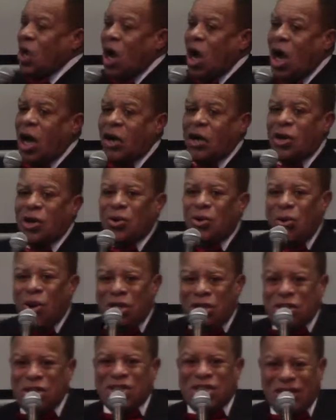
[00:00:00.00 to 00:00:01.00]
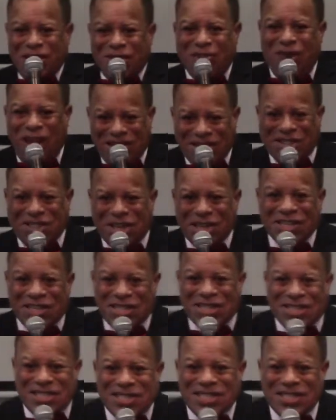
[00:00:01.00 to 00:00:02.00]
of God which is in Christ
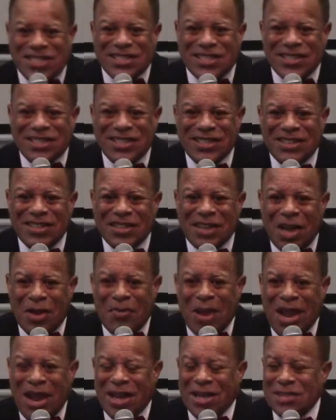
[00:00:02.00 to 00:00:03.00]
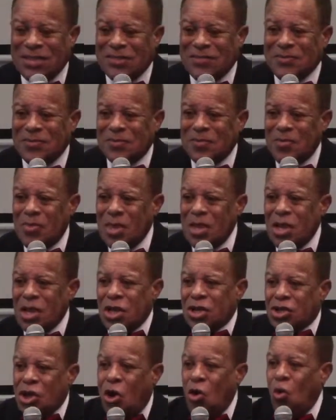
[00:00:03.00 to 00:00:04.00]
Jesus. Amen.
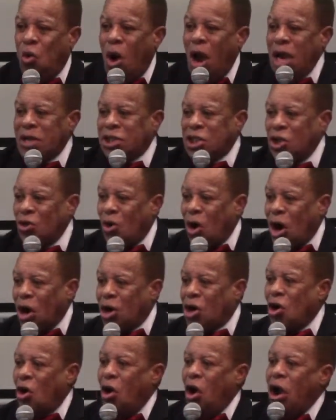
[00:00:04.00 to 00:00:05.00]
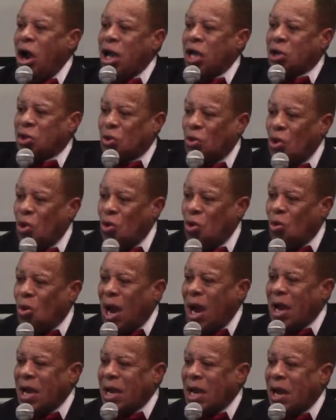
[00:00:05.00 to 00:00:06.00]
So what you are going through
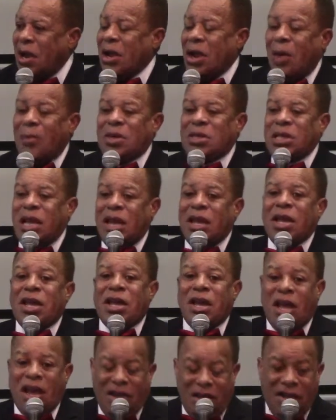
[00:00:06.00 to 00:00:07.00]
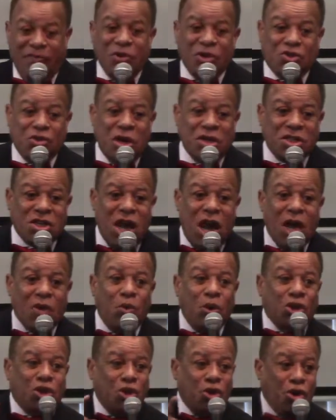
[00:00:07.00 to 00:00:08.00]
right now, I'm going to tell you, uh, if you trust
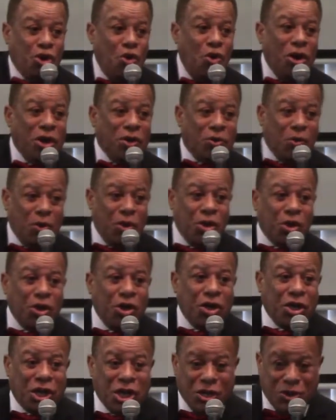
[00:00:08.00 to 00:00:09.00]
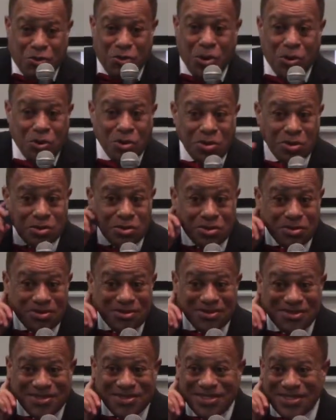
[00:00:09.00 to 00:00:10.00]
God, what you're going through, you're going to get through.
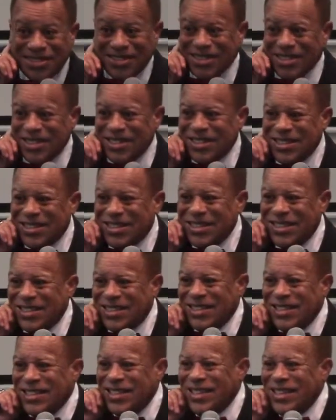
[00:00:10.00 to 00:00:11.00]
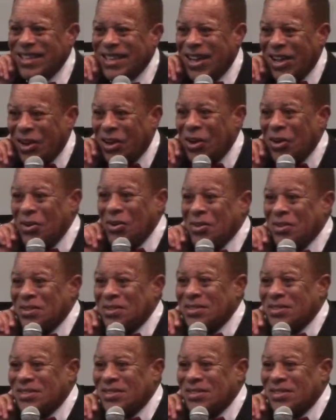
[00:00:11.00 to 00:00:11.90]
Yeah. Hello?